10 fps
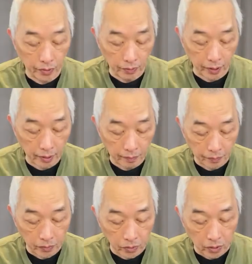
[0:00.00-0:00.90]
right?
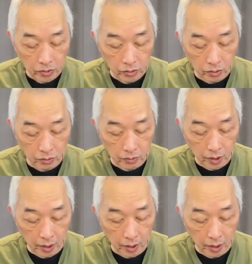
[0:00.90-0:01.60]
So